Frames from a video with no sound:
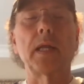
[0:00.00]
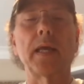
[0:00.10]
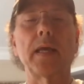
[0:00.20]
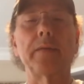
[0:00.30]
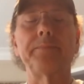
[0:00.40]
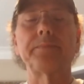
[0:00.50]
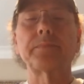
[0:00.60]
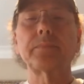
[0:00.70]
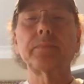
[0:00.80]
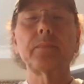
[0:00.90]
And
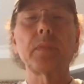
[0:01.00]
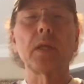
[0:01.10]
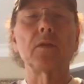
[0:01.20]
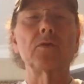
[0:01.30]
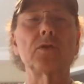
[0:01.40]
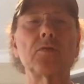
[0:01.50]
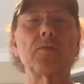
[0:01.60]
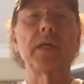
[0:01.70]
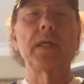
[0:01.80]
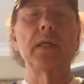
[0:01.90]
there's
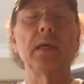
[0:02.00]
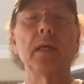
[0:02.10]
3